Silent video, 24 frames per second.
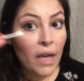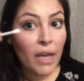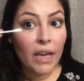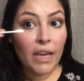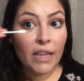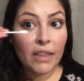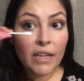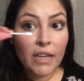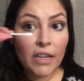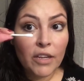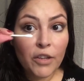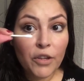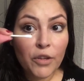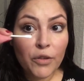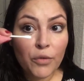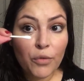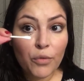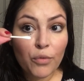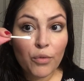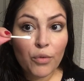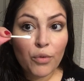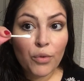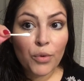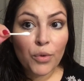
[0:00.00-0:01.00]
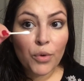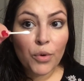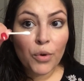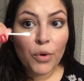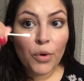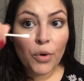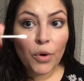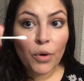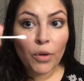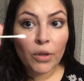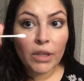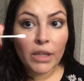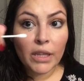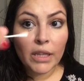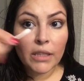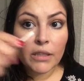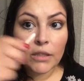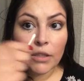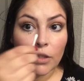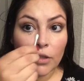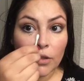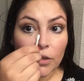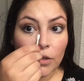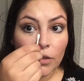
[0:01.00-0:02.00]
And then you roll it.
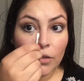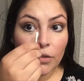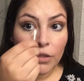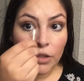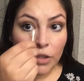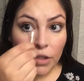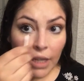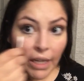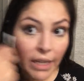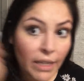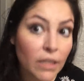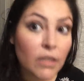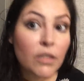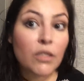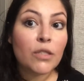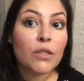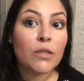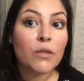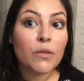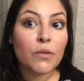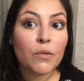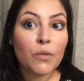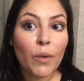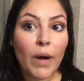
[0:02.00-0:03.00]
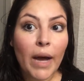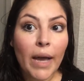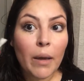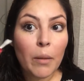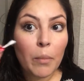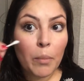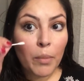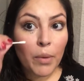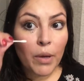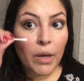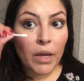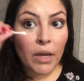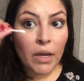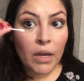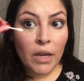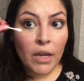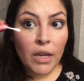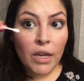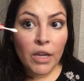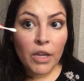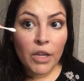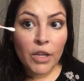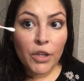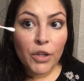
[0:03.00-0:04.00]
You don't like swipe.
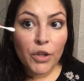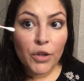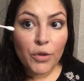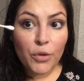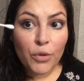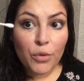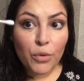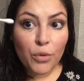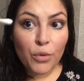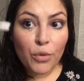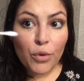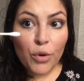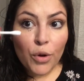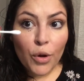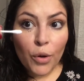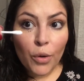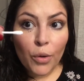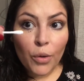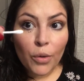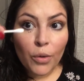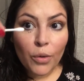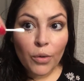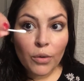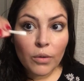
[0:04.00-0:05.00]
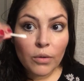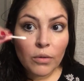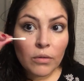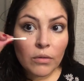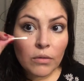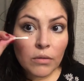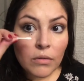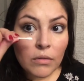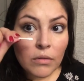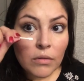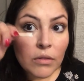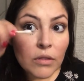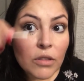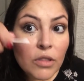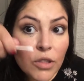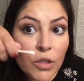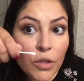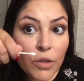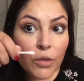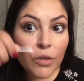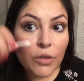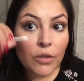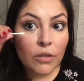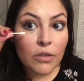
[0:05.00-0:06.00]
You roll
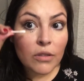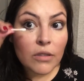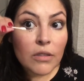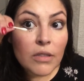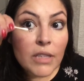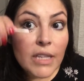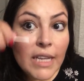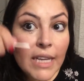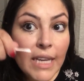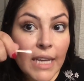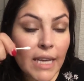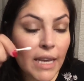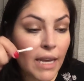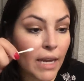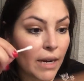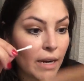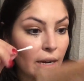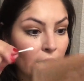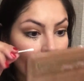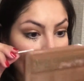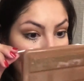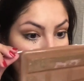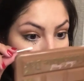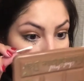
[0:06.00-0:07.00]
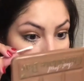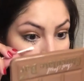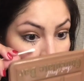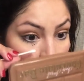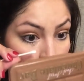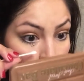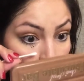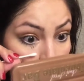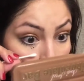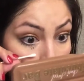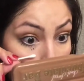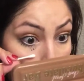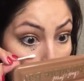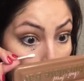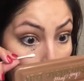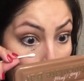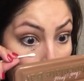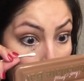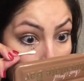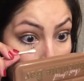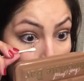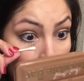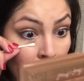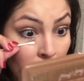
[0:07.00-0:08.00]
to get it into the
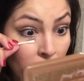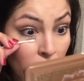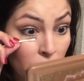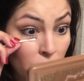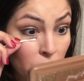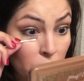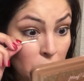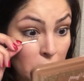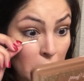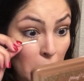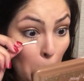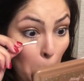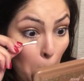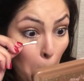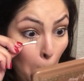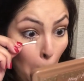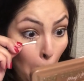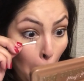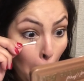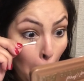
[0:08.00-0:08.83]
Q-tip.